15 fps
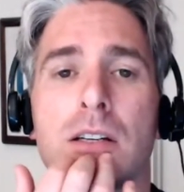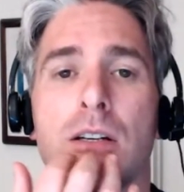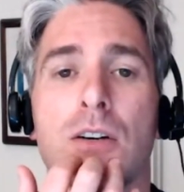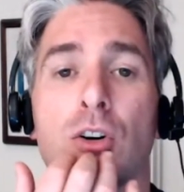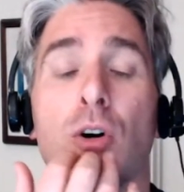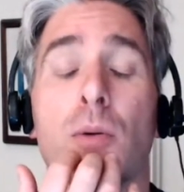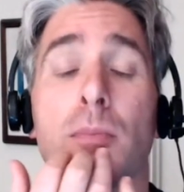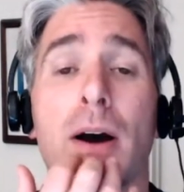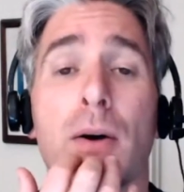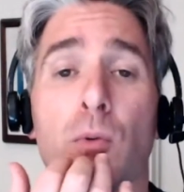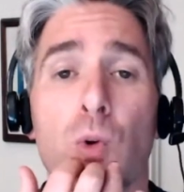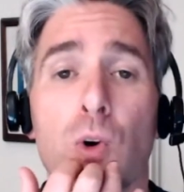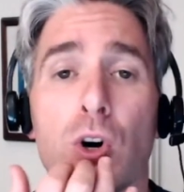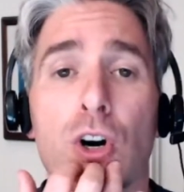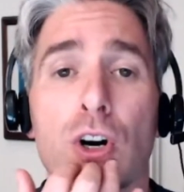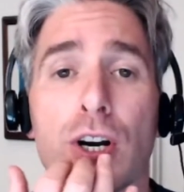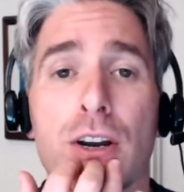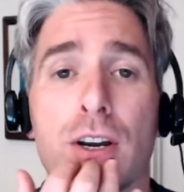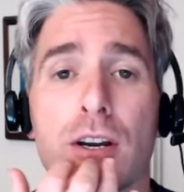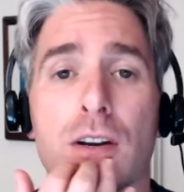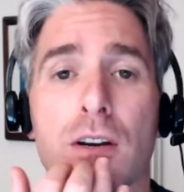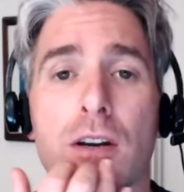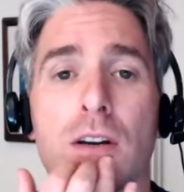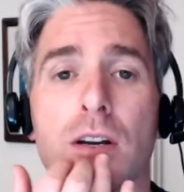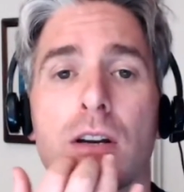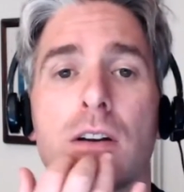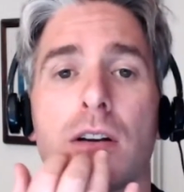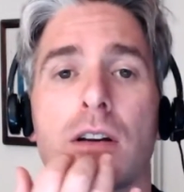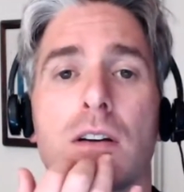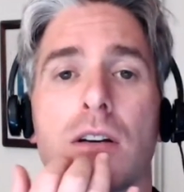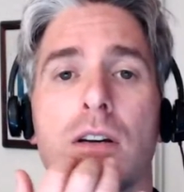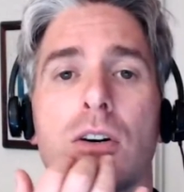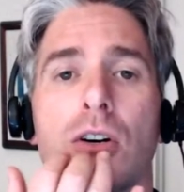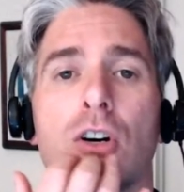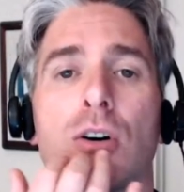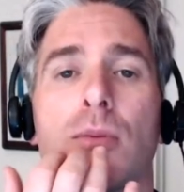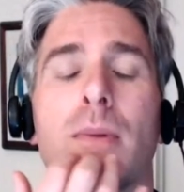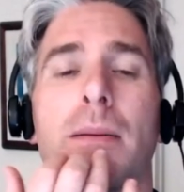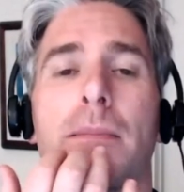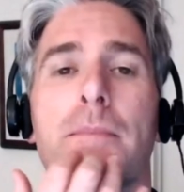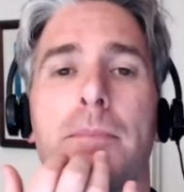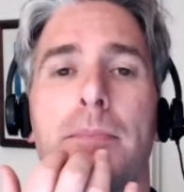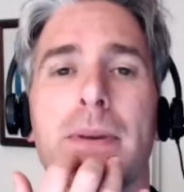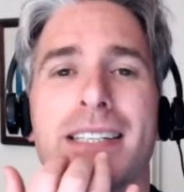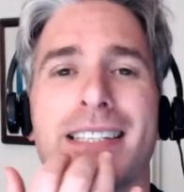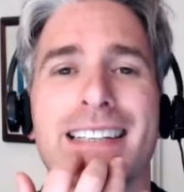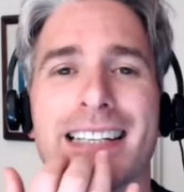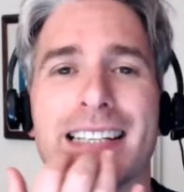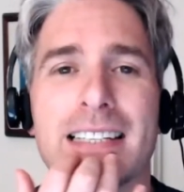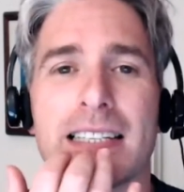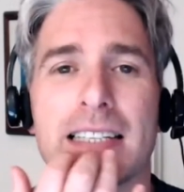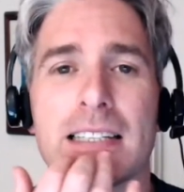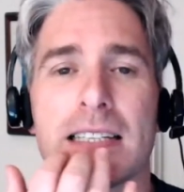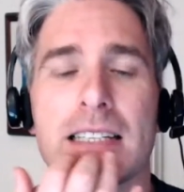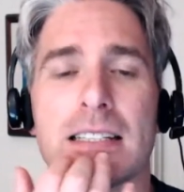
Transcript: or my work, or my business.